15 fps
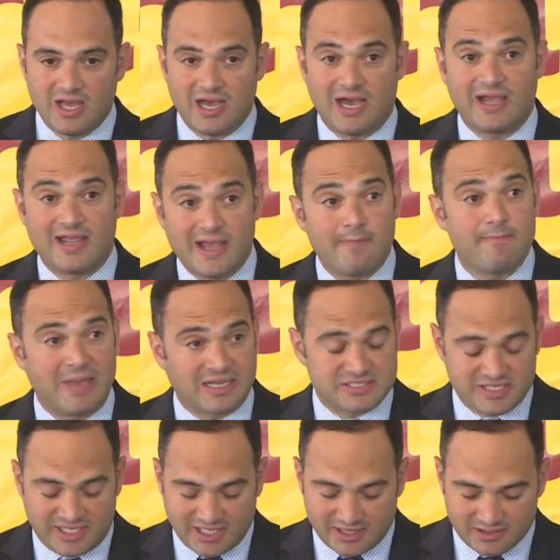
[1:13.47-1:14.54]
I am
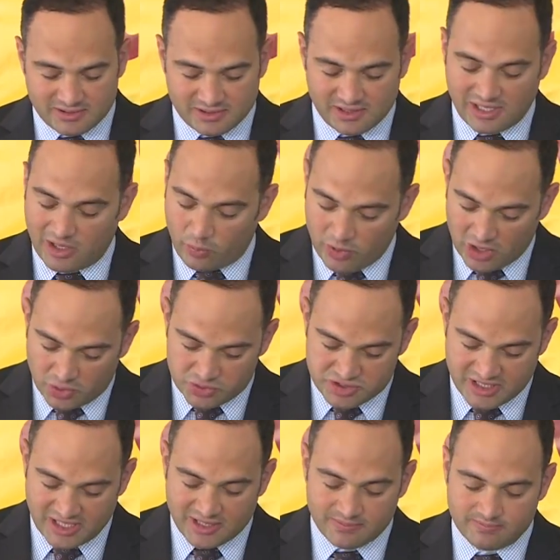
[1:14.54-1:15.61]
Mexican, like Willow
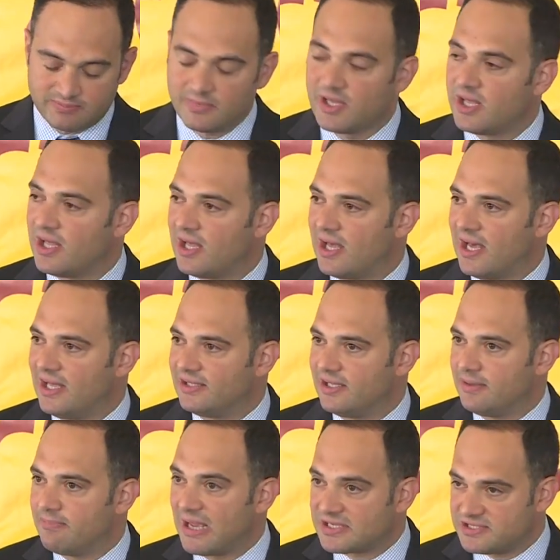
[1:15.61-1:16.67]
said, and
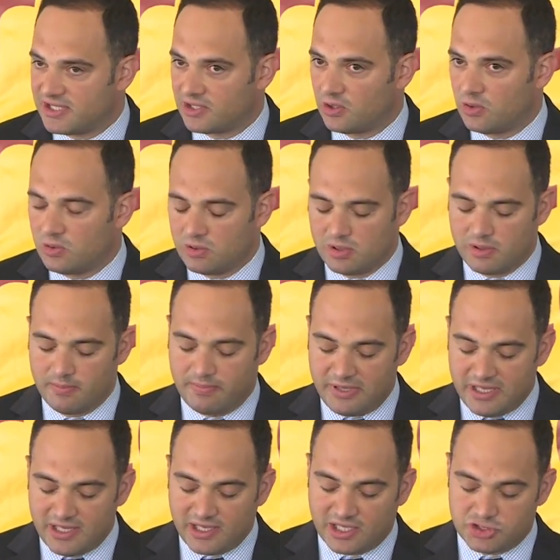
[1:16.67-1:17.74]
in Mexico,
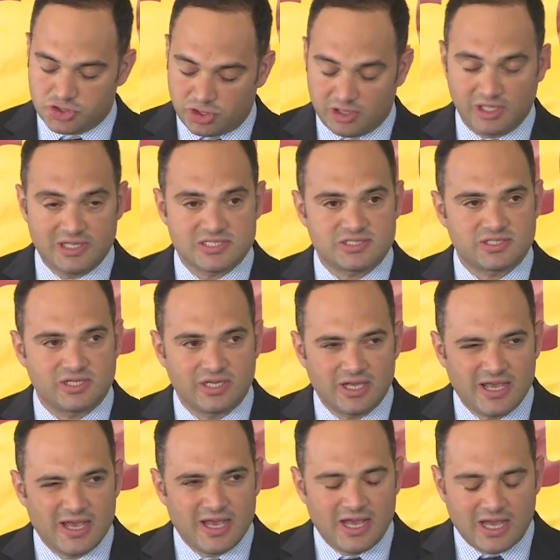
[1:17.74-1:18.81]
being a journalist,
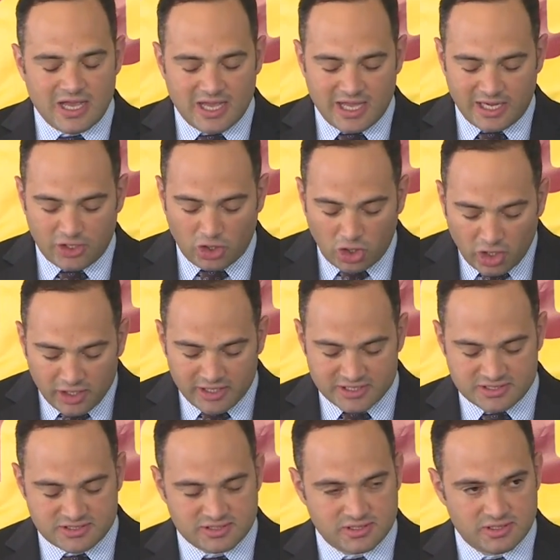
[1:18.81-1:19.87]
an
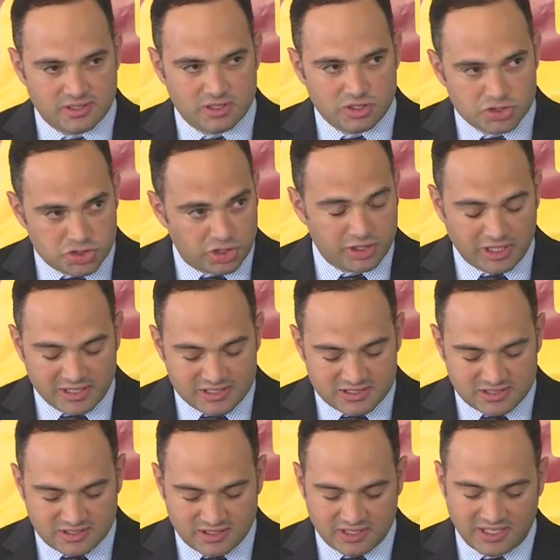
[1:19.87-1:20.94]
honest journalist,
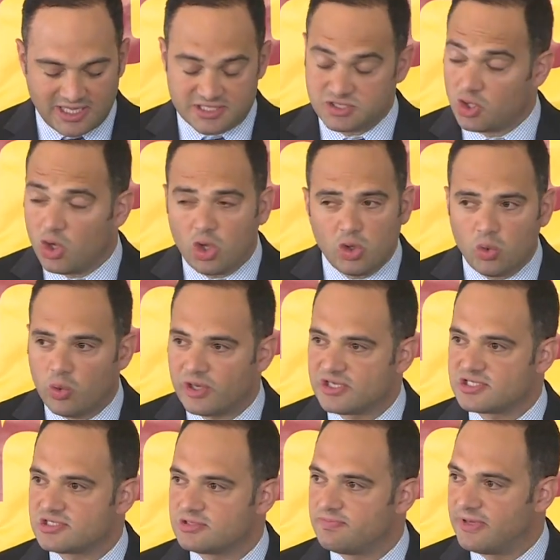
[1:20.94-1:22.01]
has
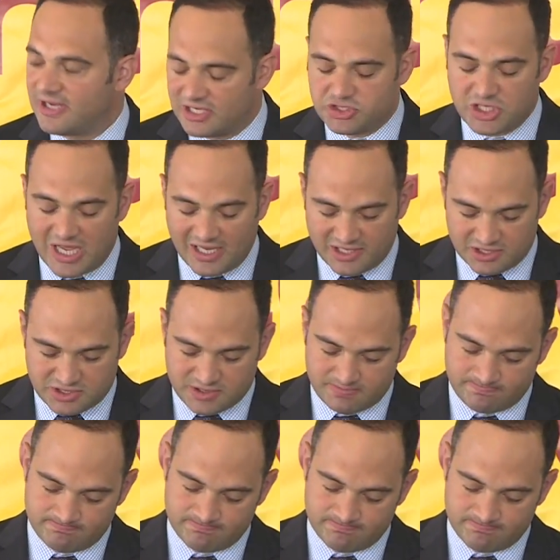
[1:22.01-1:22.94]
always been a challenge.